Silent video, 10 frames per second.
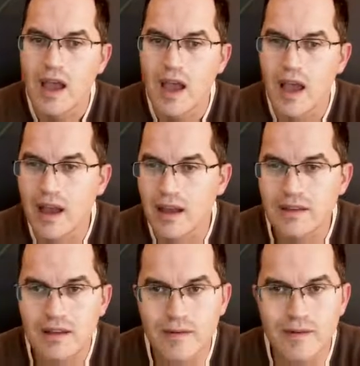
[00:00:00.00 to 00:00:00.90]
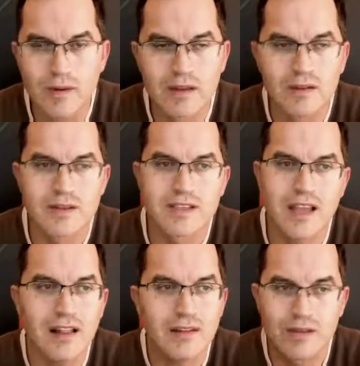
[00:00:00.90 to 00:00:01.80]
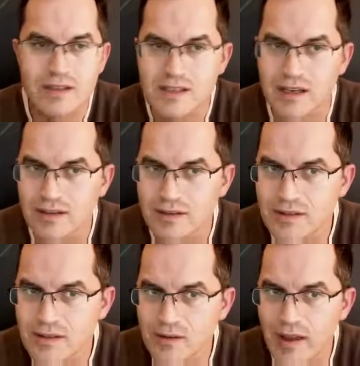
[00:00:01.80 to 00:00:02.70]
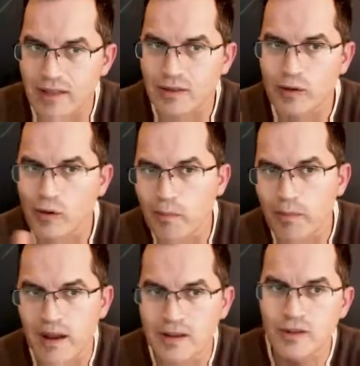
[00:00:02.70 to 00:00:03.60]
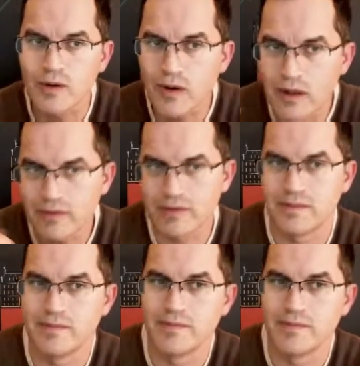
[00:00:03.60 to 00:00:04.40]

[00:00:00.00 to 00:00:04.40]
And if you want to sell to these countries, you had to comply to all of them.